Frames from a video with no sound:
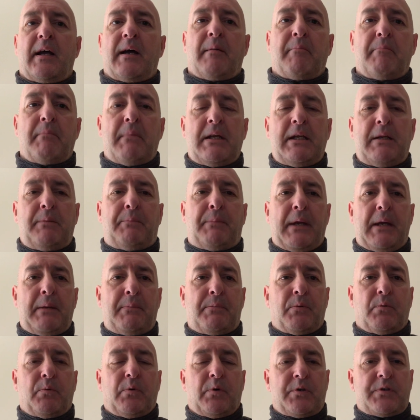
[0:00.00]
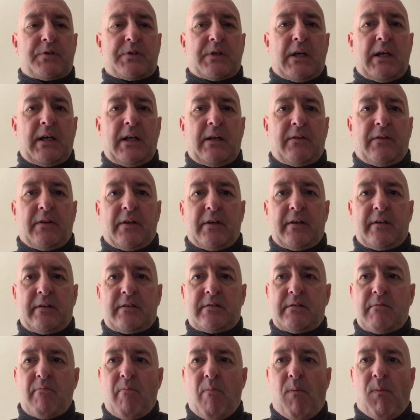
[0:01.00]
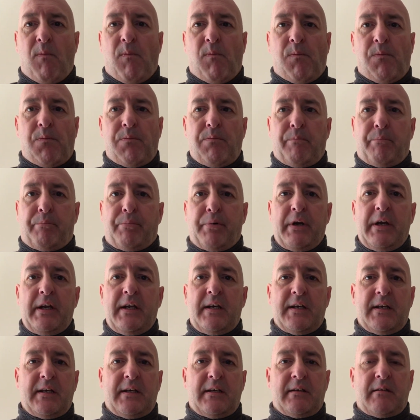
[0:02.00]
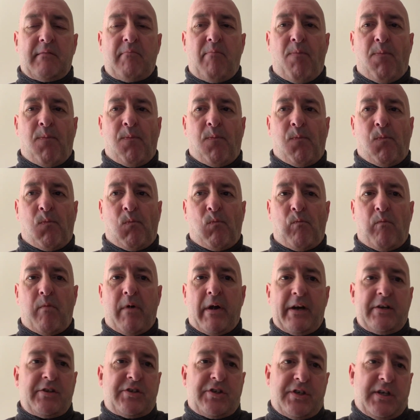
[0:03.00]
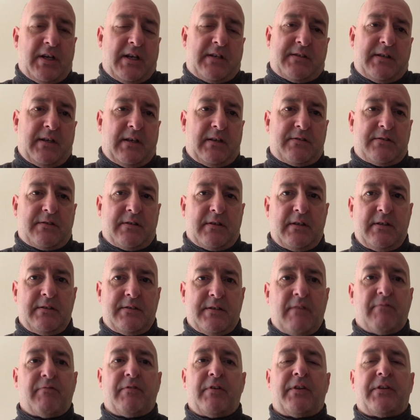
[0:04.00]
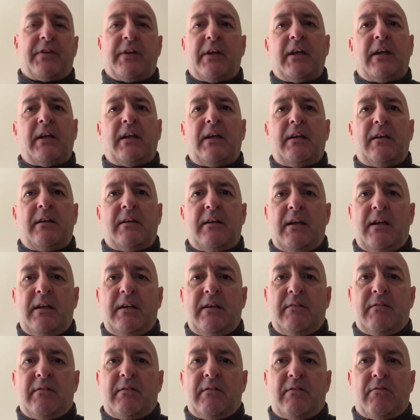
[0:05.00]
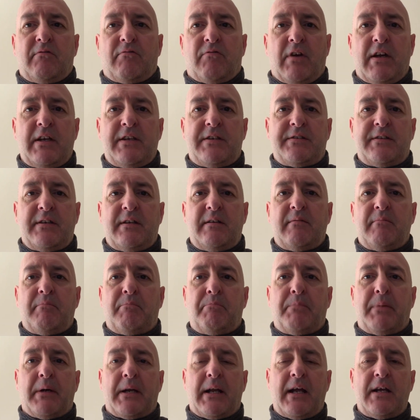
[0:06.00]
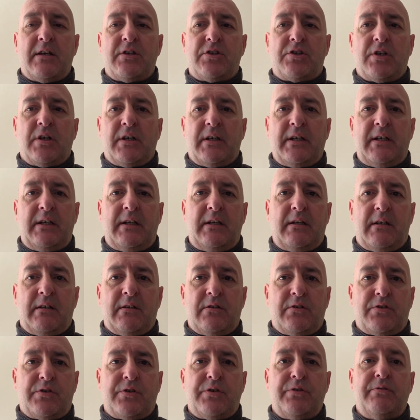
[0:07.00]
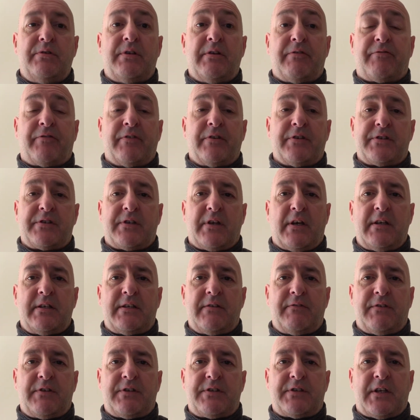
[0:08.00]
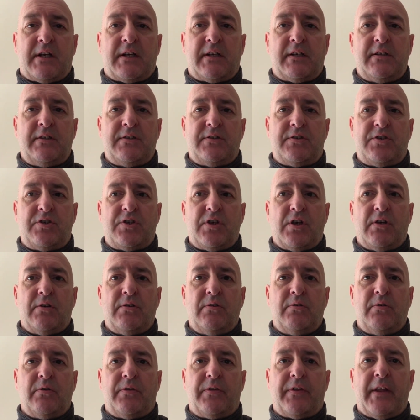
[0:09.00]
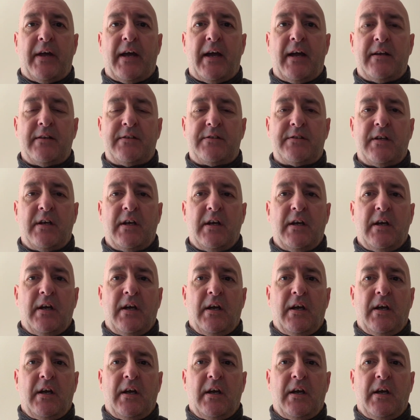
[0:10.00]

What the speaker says: And many people will say that breeding and genetics is everything in racing, but actually two different scientific studies showed that